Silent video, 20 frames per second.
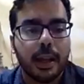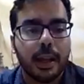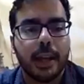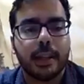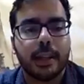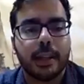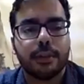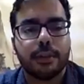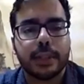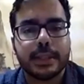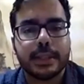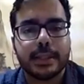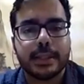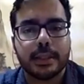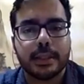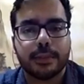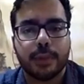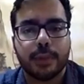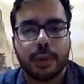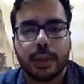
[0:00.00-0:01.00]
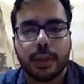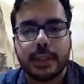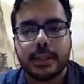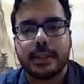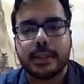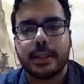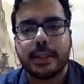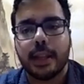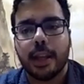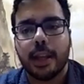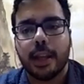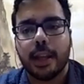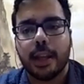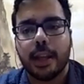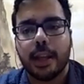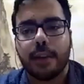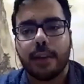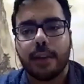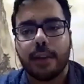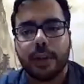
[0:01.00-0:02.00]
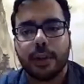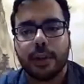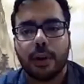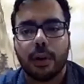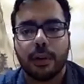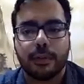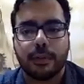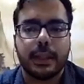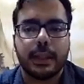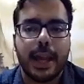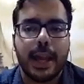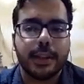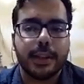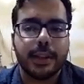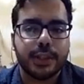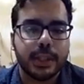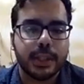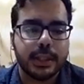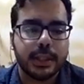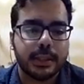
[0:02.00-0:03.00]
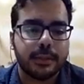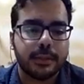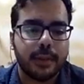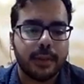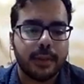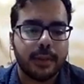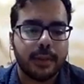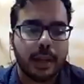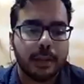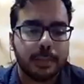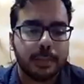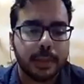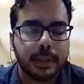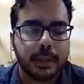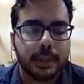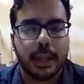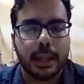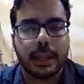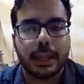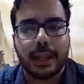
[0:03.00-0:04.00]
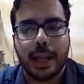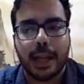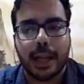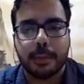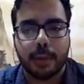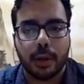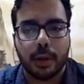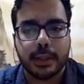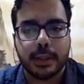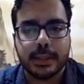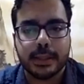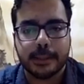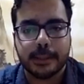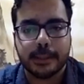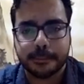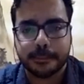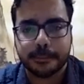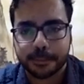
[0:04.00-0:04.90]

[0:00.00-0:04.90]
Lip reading: and her research focused in the area of energy, development, and climate policy.